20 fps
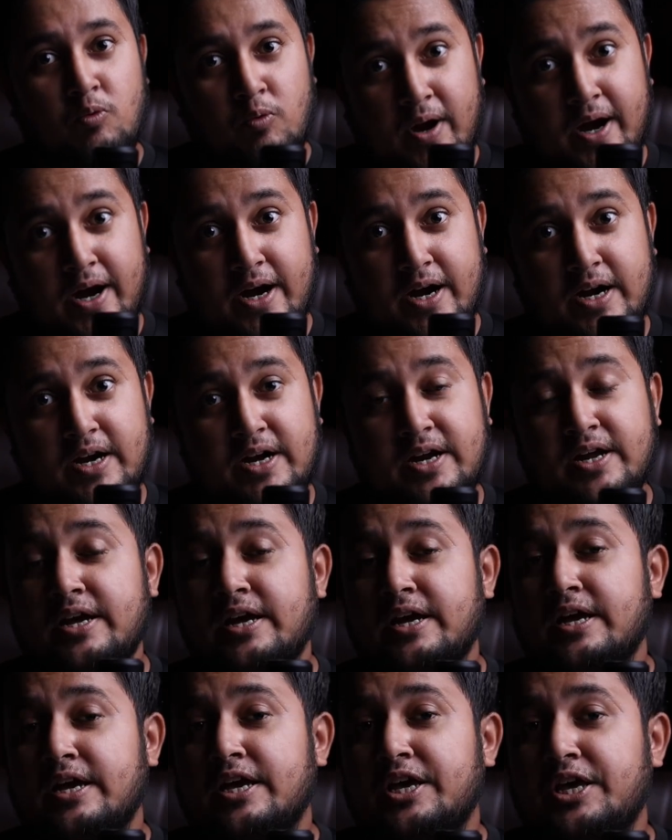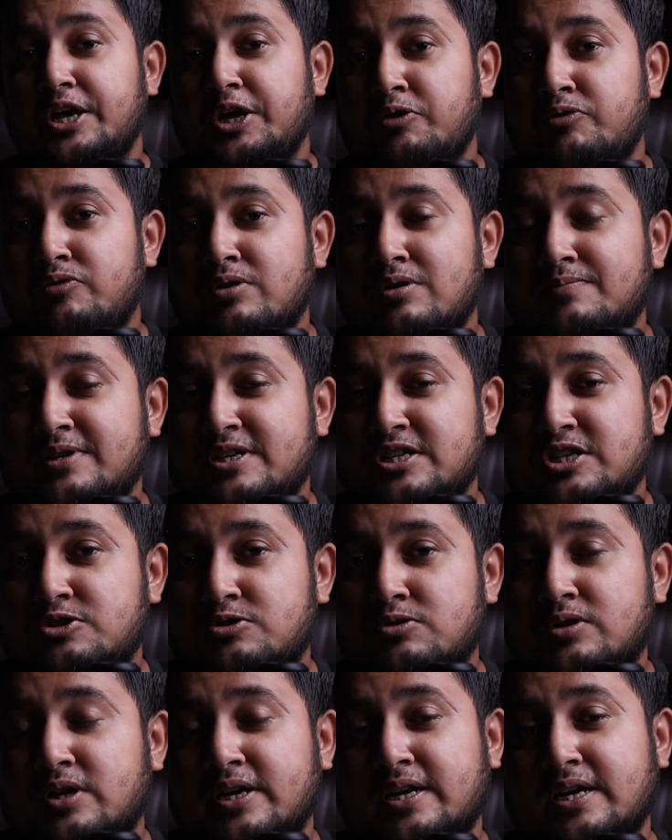where you will be
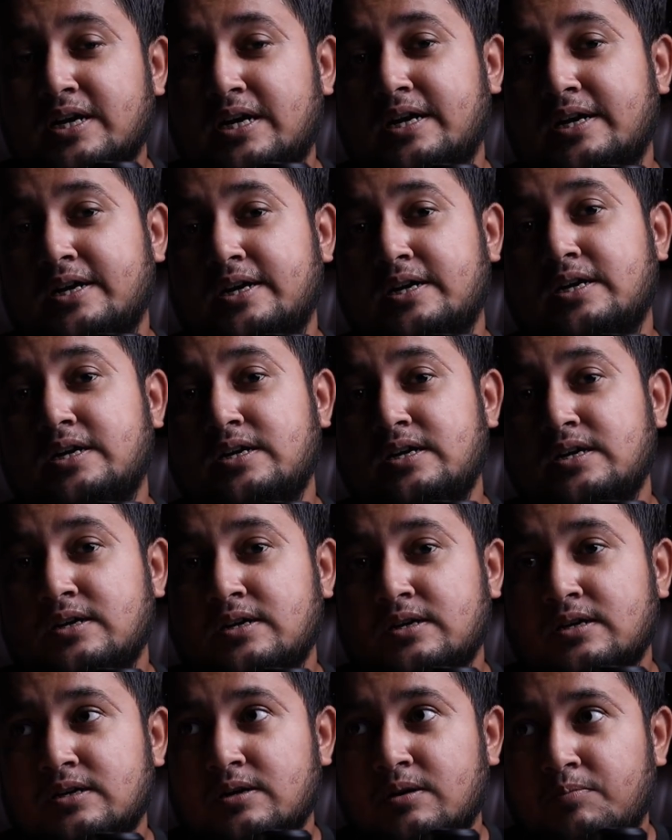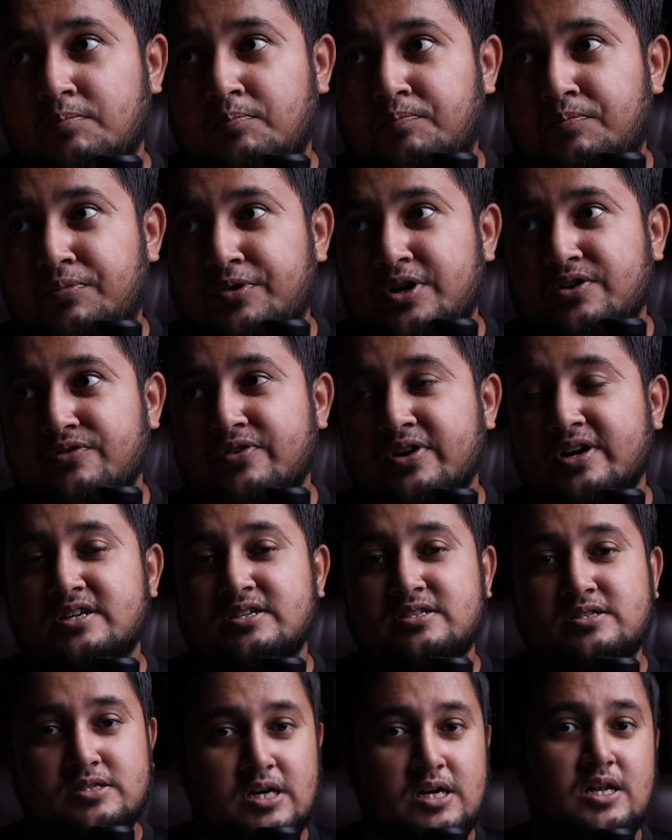shooting under
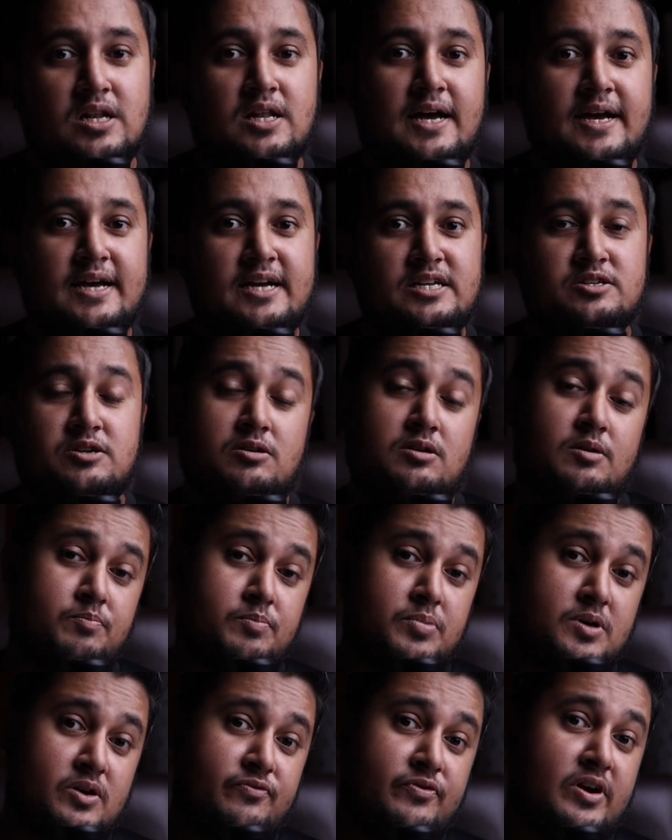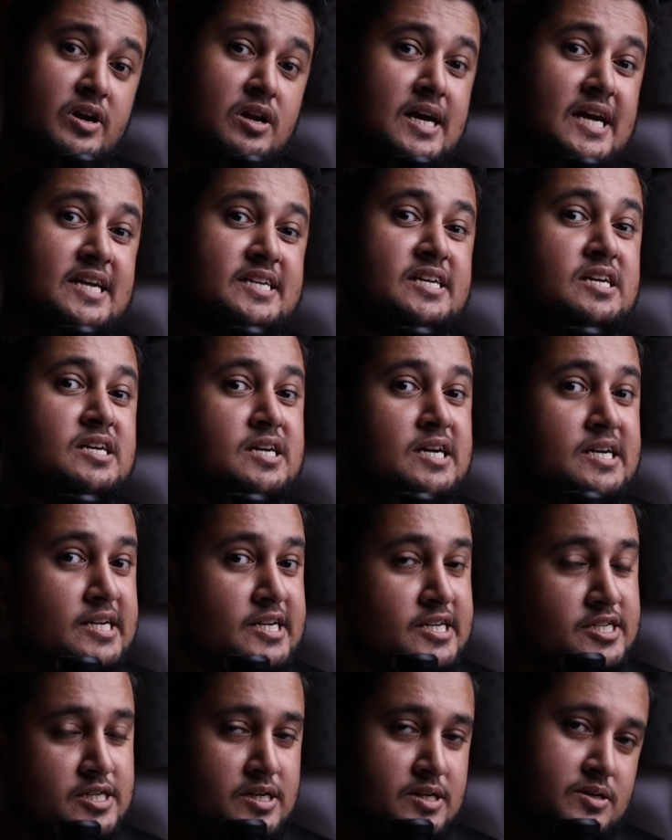perfect sunlight or perfect lighting
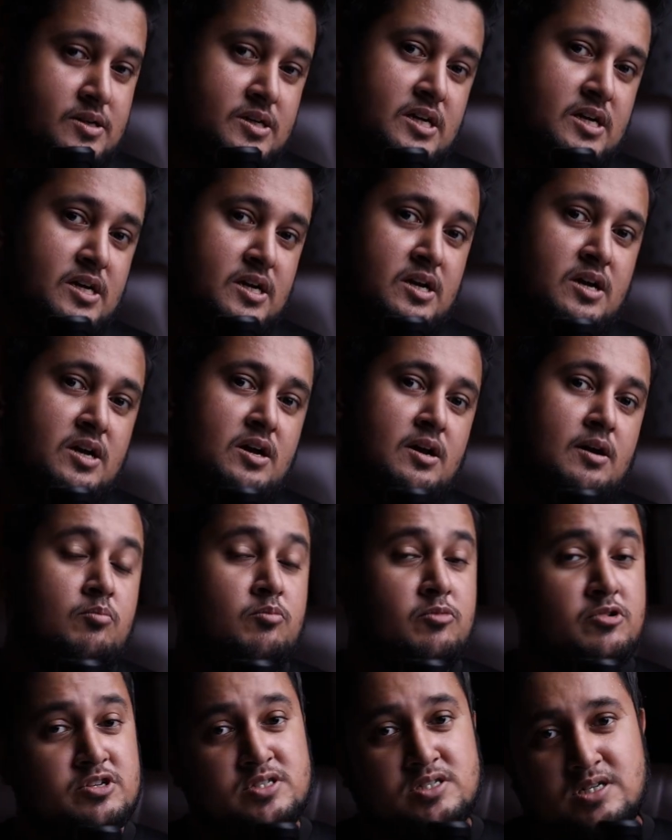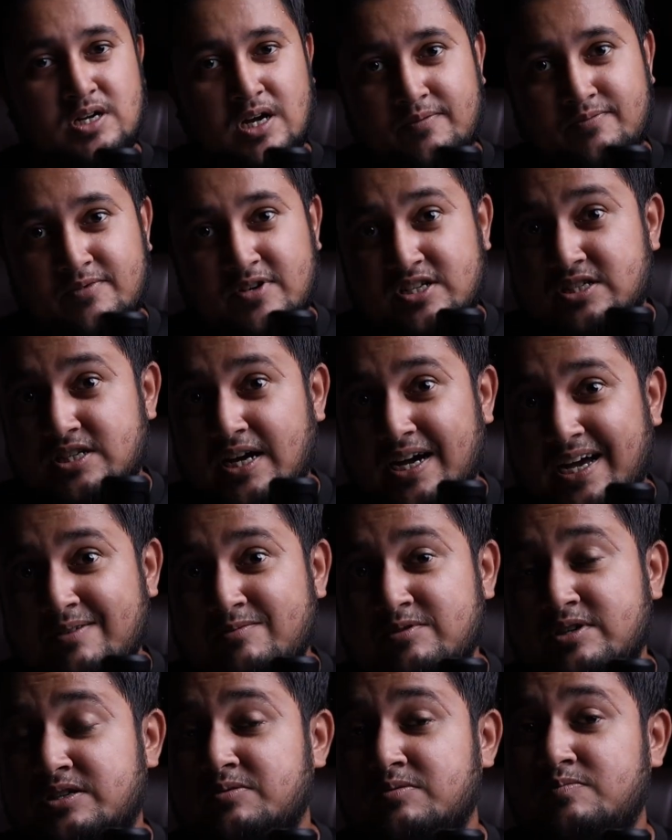condition. Most of the
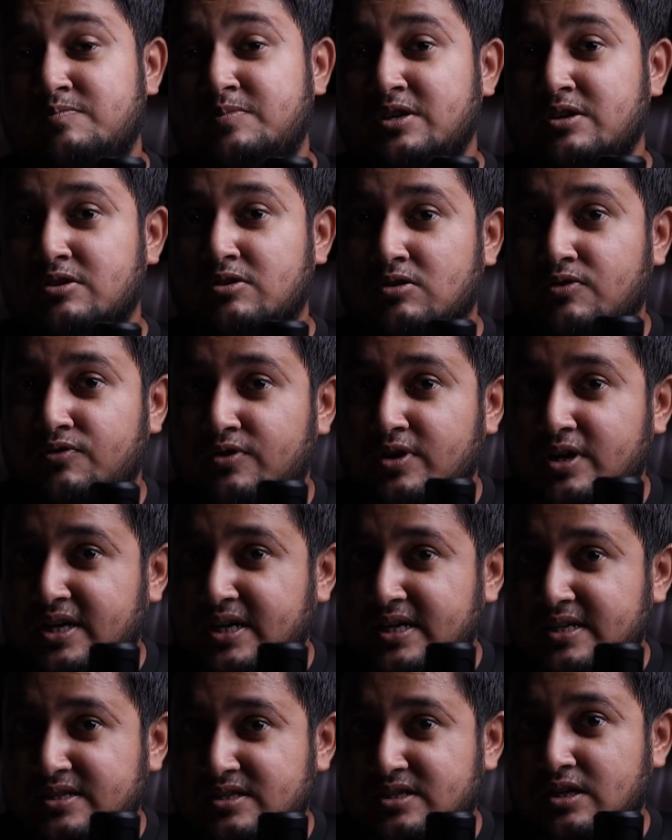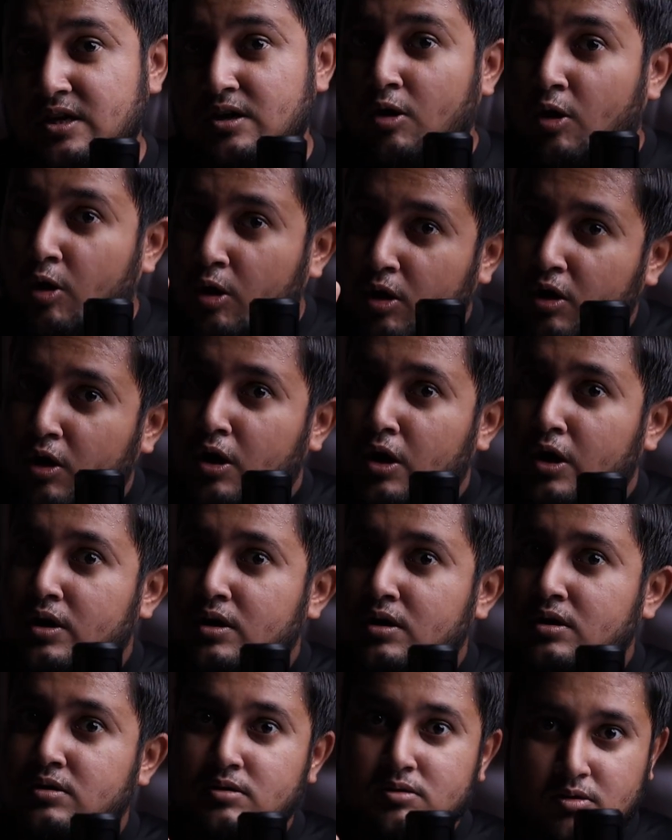time it will be overcast
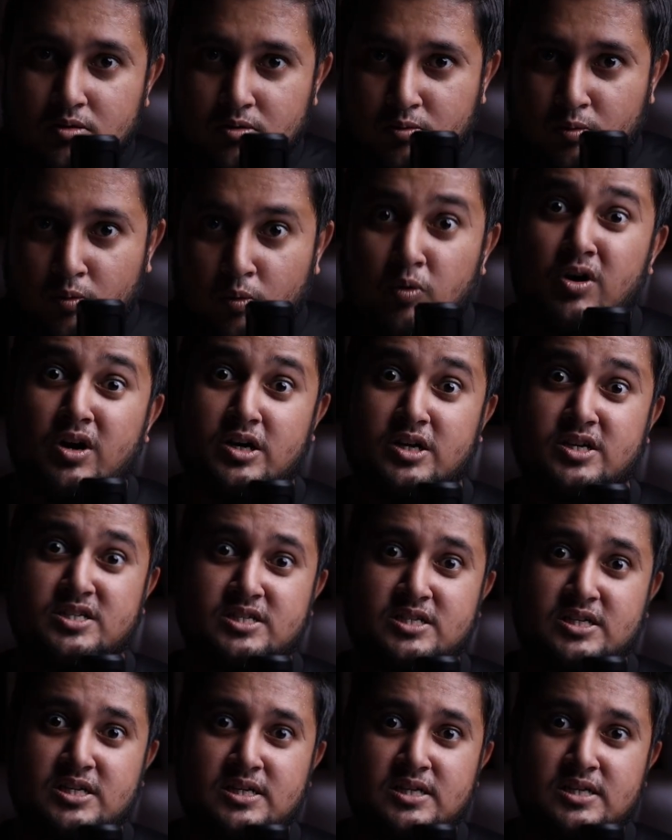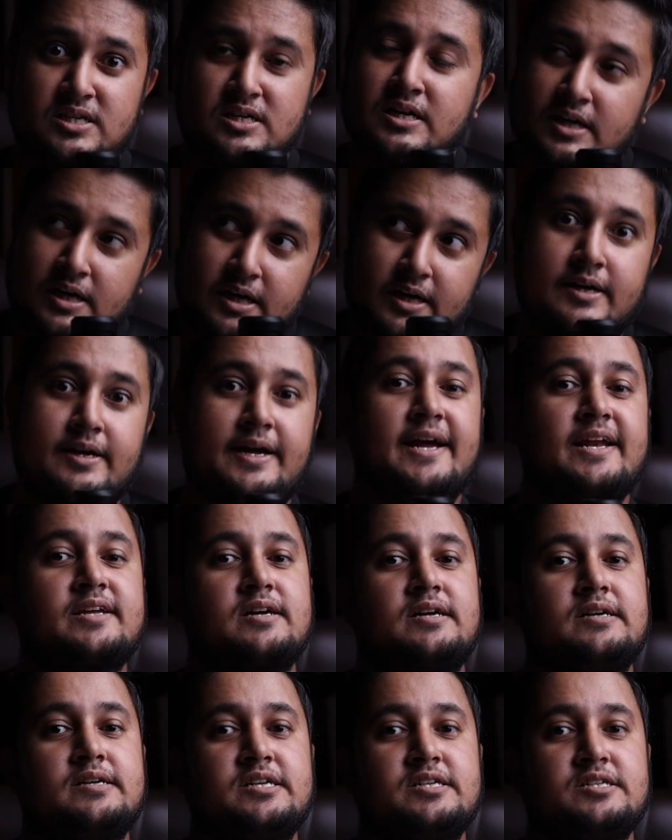or worst, night
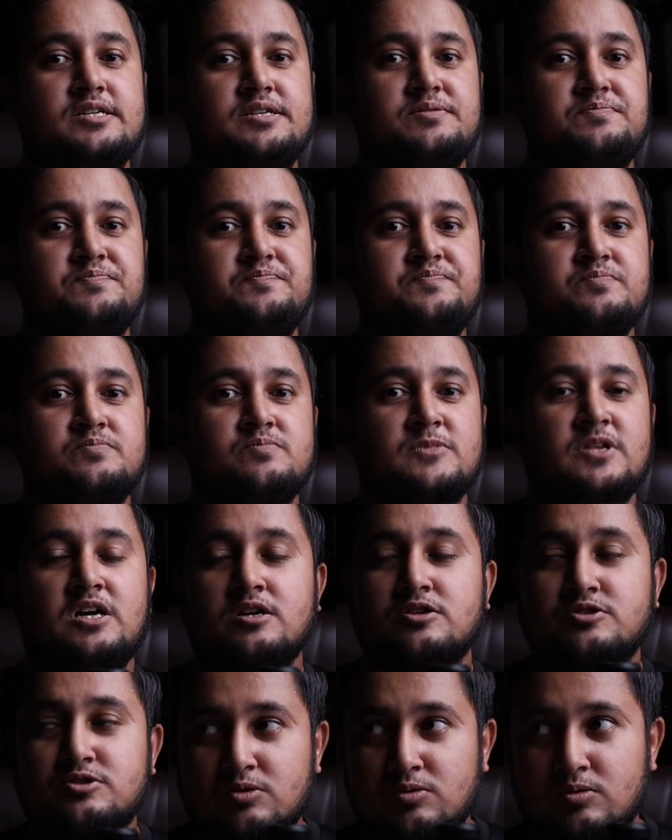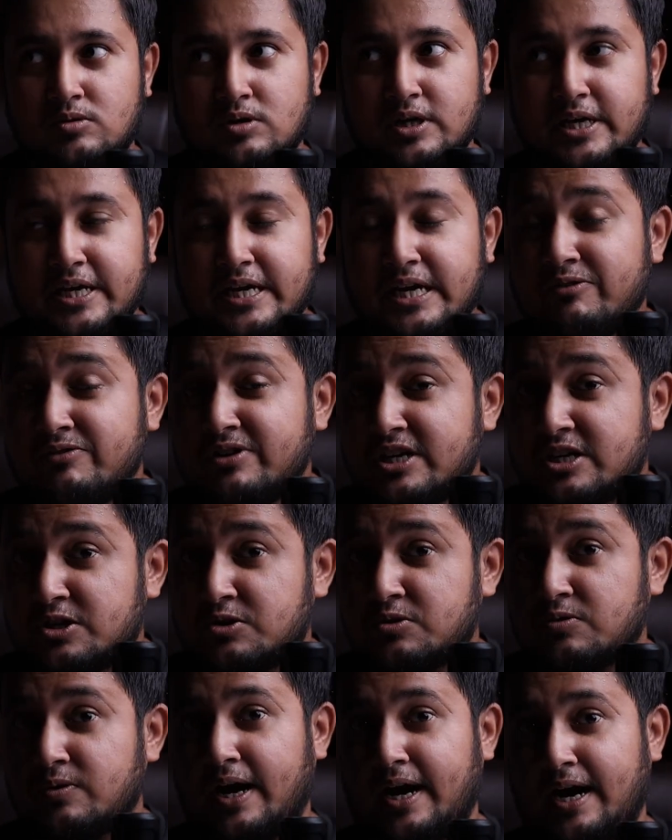condition. So you need
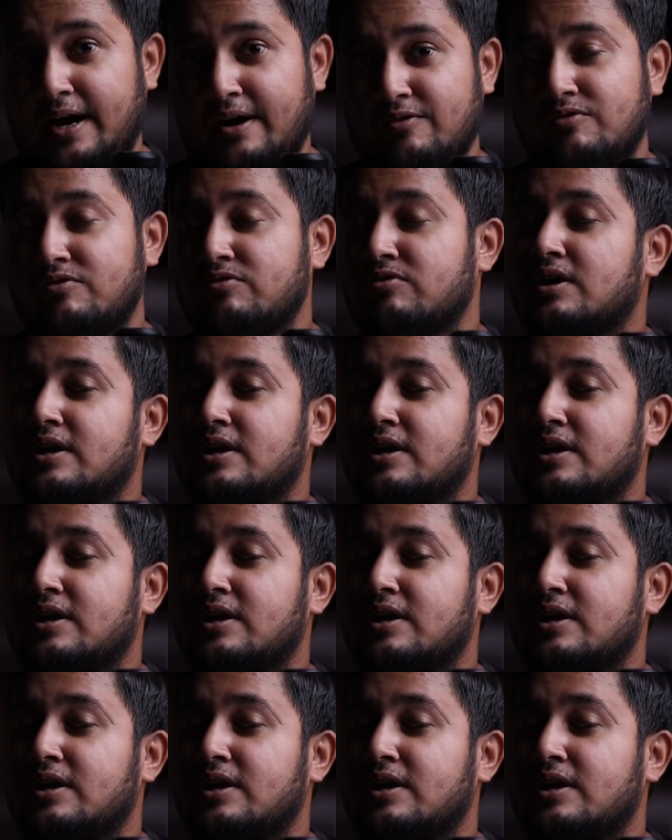to have